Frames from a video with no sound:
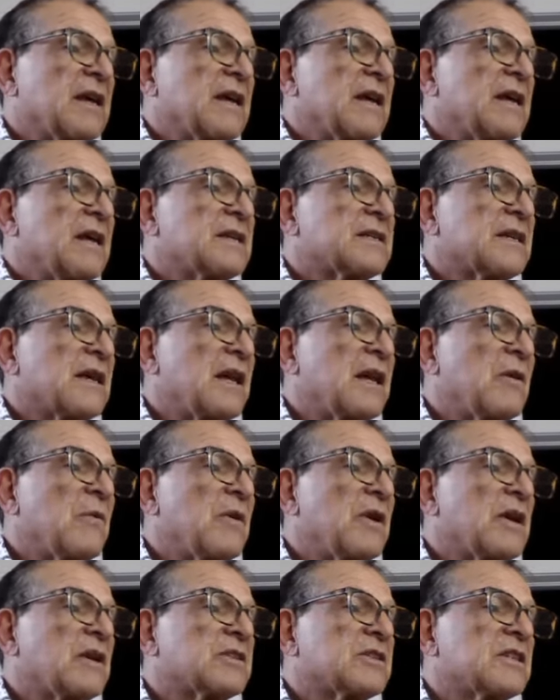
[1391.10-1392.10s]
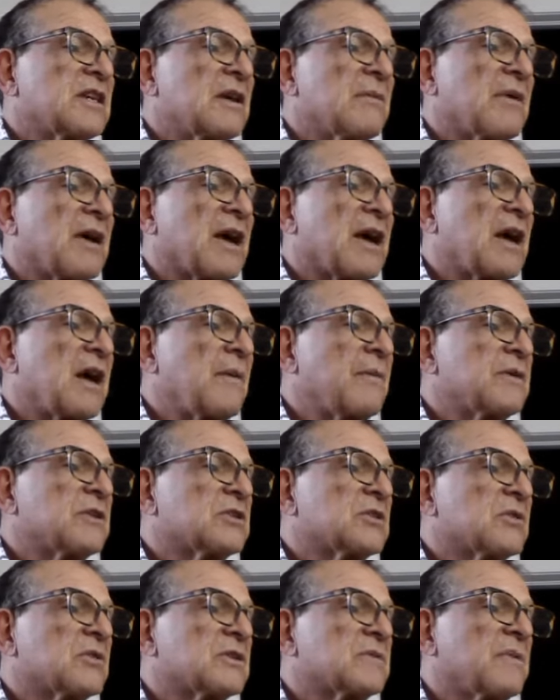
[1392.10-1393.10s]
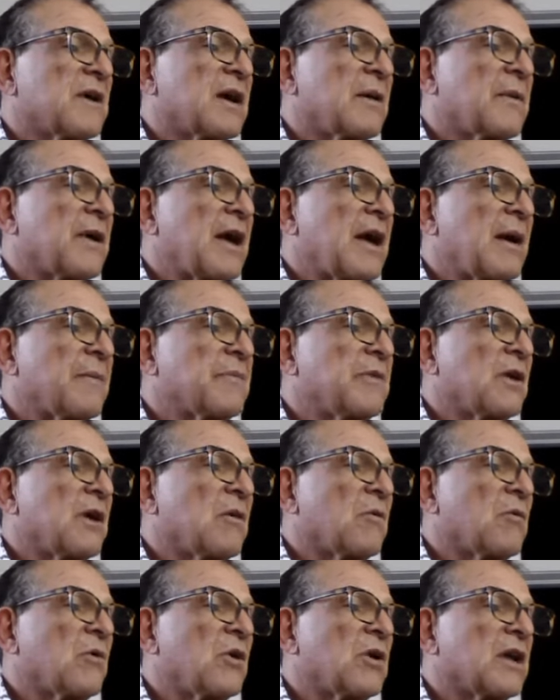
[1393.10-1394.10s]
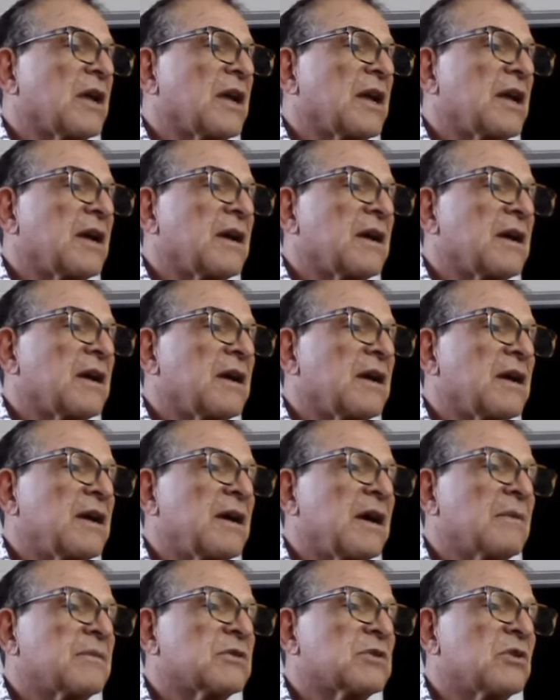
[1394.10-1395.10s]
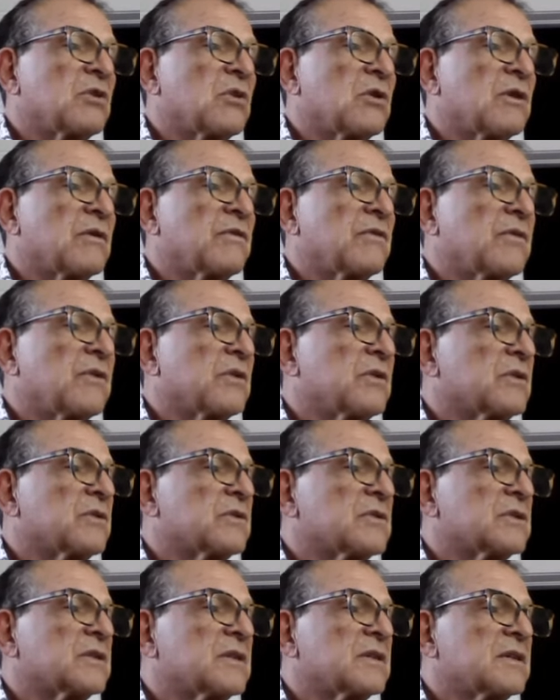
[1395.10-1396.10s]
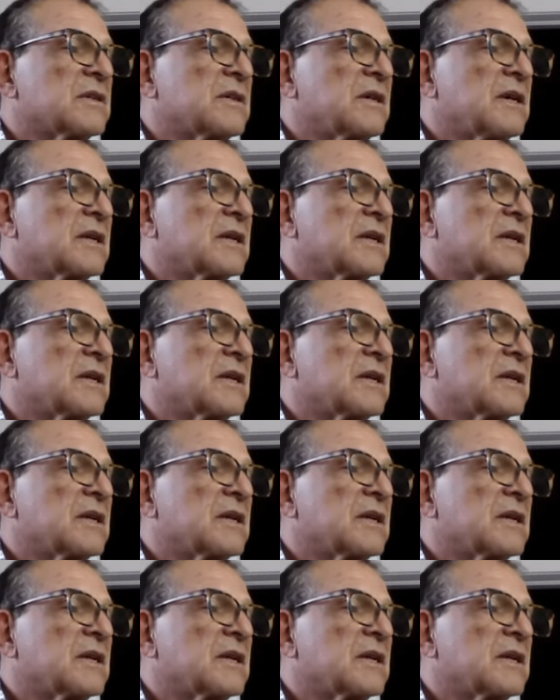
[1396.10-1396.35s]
Is anyone else seeing my comments, or is my app not working? I'm so confused.